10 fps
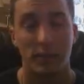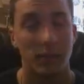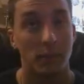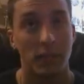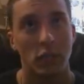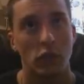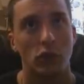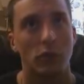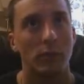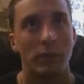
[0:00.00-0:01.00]
me to be
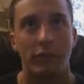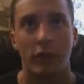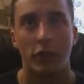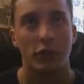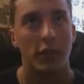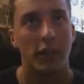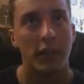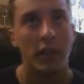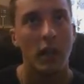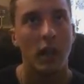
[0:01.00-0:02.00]
extremely
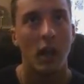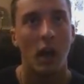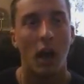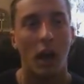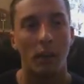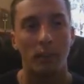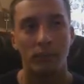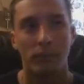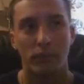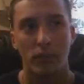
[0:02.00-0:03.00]
frustrated.
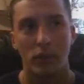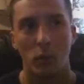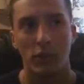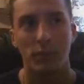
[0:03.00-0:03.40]
Um, what's